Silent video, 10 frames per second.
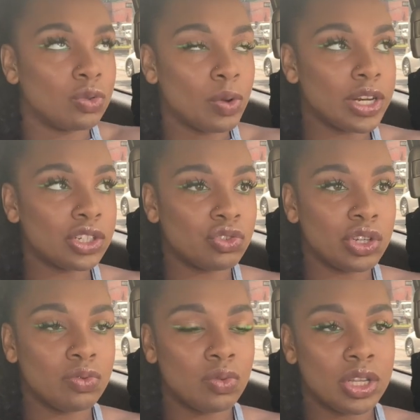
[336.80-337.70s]
way the
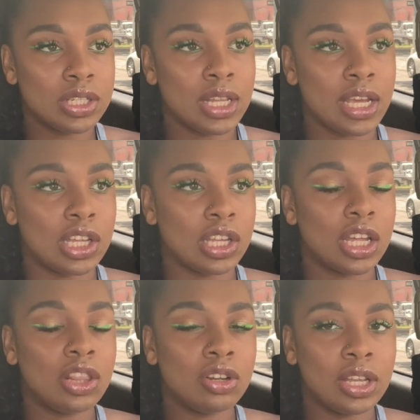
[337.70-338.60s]
street was, like,
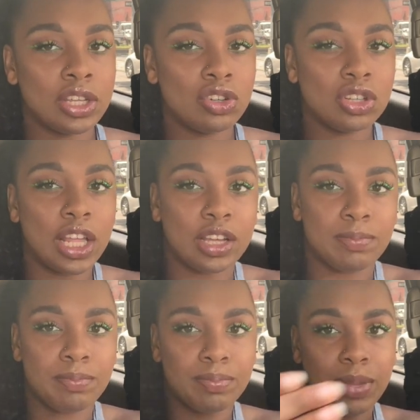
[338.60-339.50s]
it looked like you could, like,
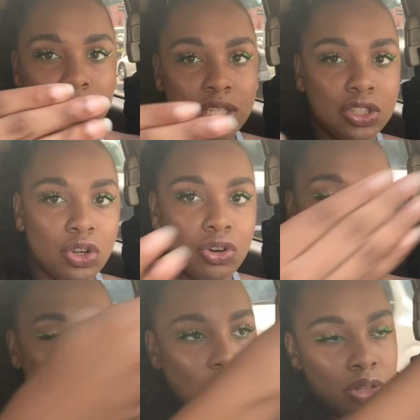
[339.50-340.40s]
basically
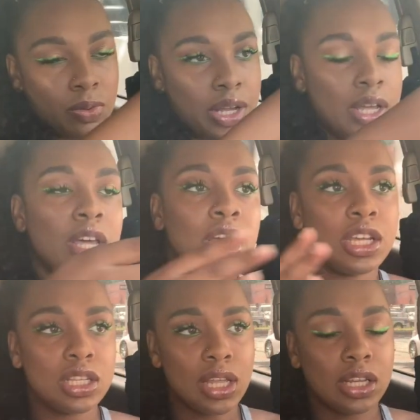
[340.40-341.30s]
turn the other way.
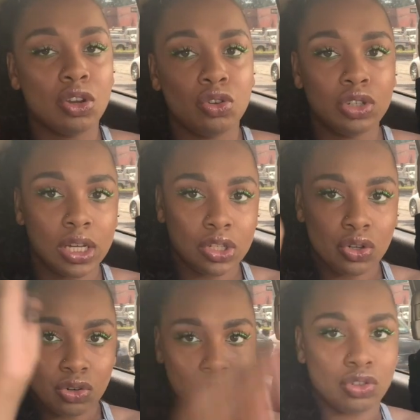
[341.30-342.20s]
He's like, no, you gotta
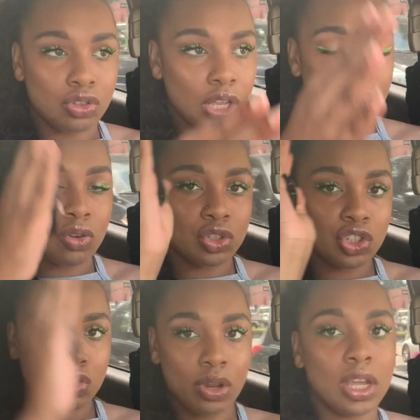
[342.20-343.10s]
turn. You gotta go
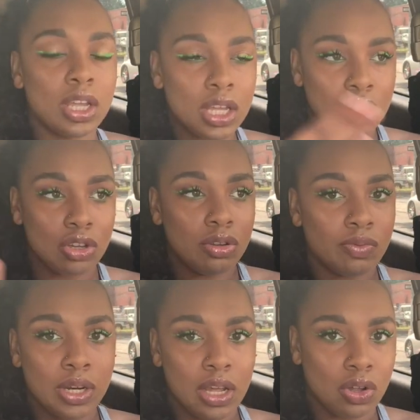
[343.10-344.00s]
straight.
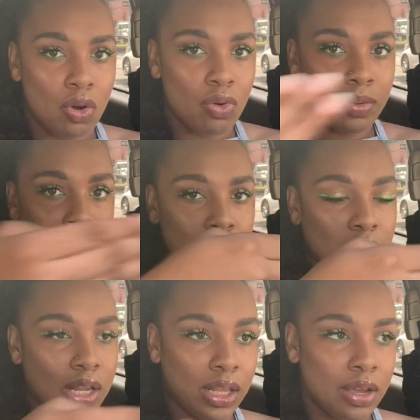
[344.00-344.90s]
We're not going,
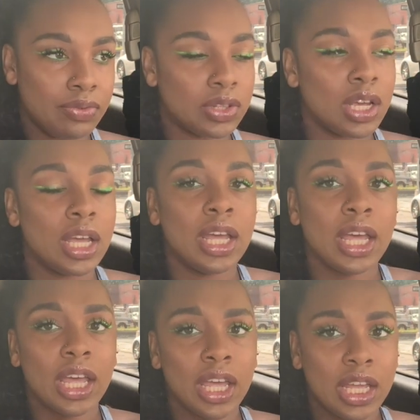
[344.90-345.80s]
making a left.
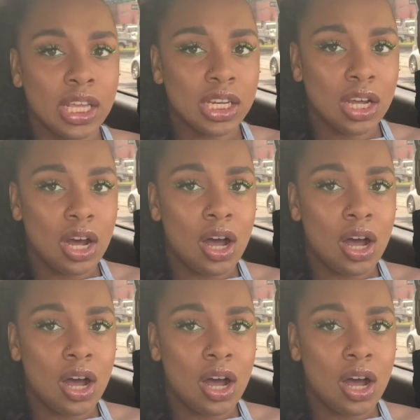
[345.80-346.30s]
And,